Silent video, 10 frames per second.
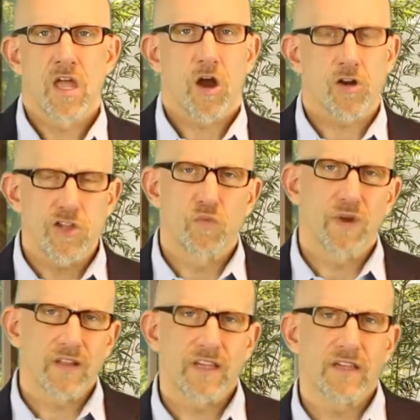are you
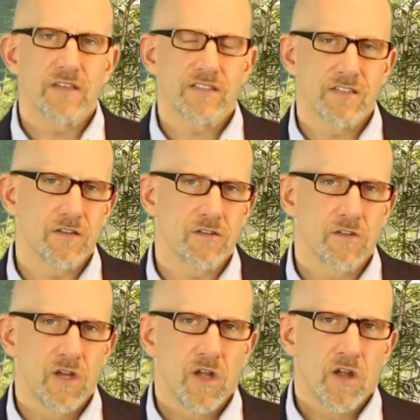really still
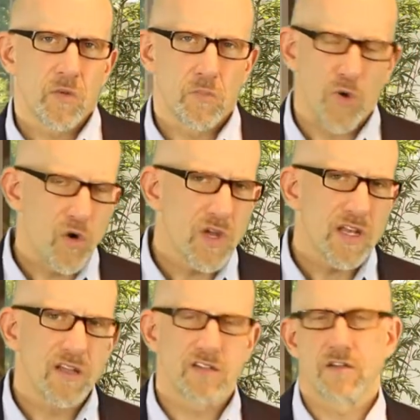
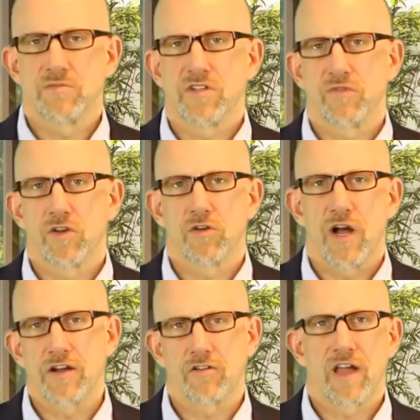broken in terms of your
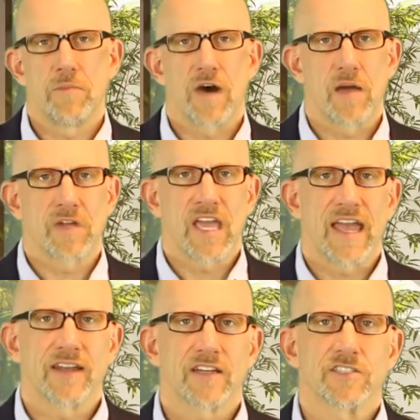underlying
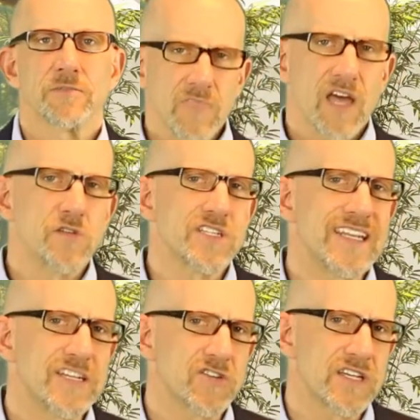biomechanics. And there was an
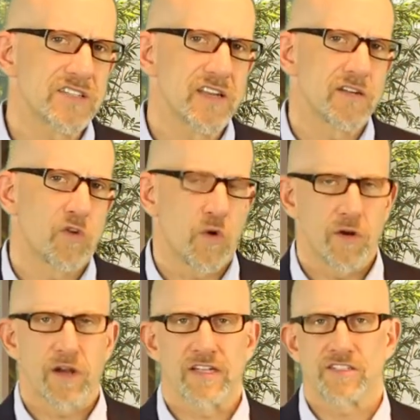interesting
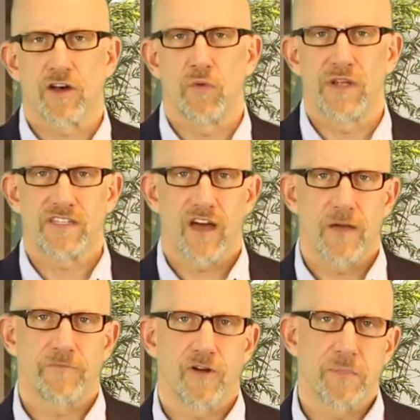quote I saw one
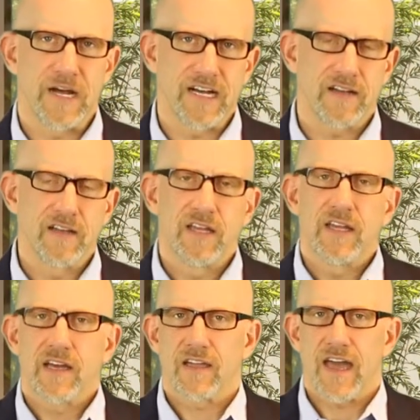time from uh,
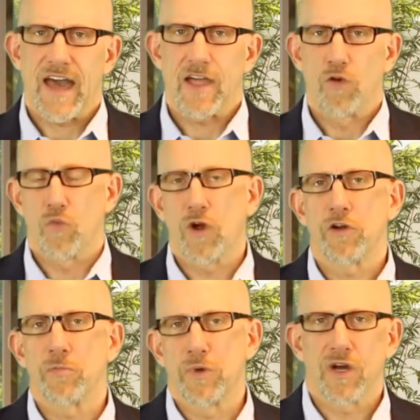a guy who wrote
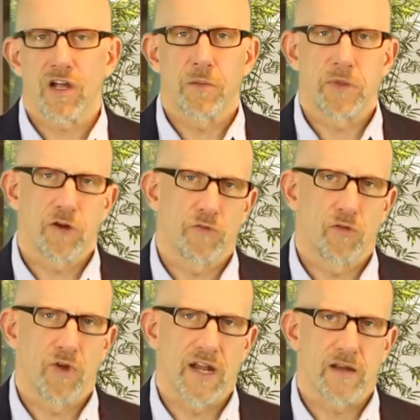a book on barefoot
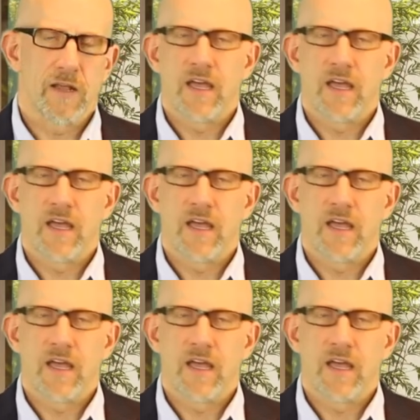running.